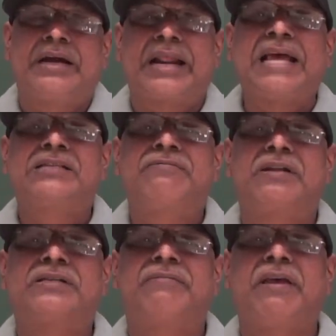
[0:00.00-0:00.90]

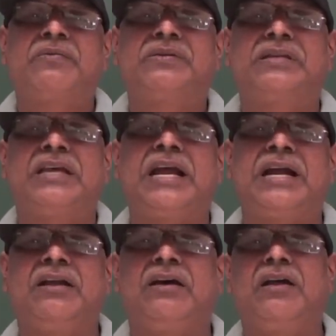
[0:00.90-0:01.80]
transverse waves
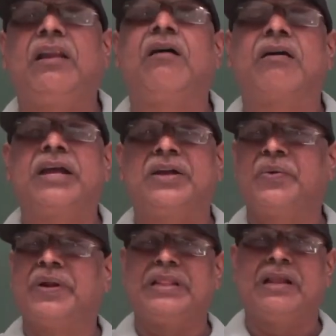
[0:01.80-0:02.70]
and
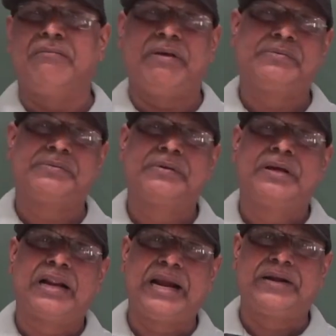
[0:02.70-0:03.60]
longitudinal waves.
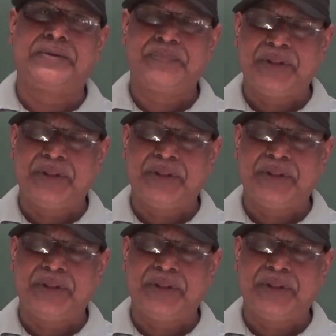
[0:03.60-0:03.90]
Right.